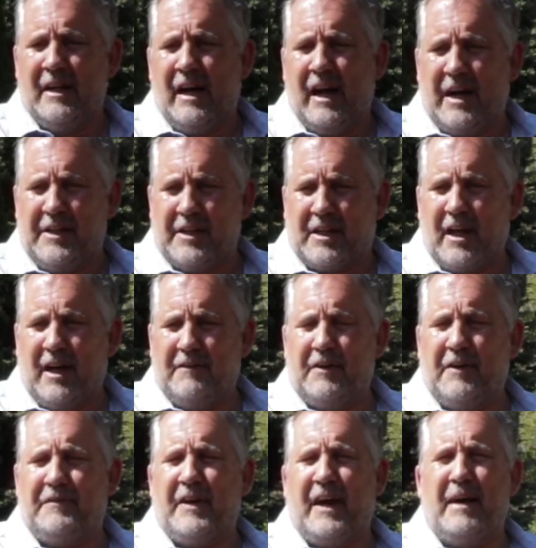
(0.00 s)
on the
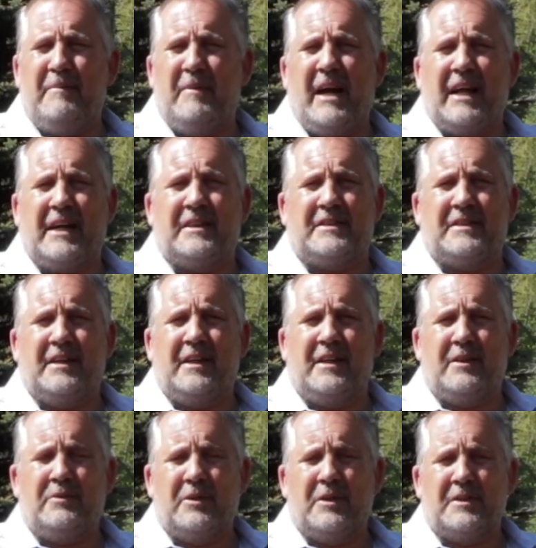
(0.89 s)
cover of Time
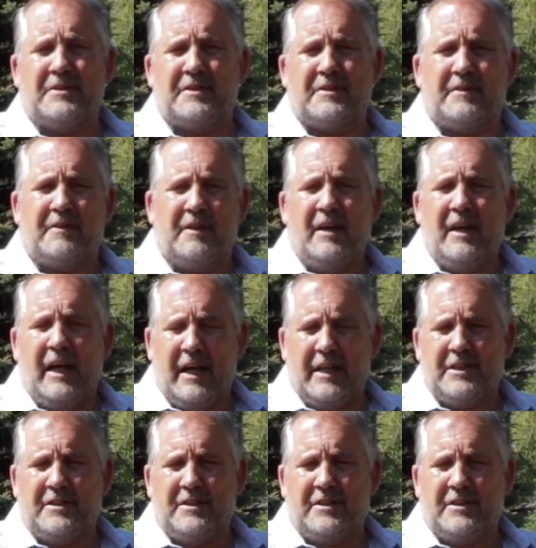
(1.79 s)
magazine was Ed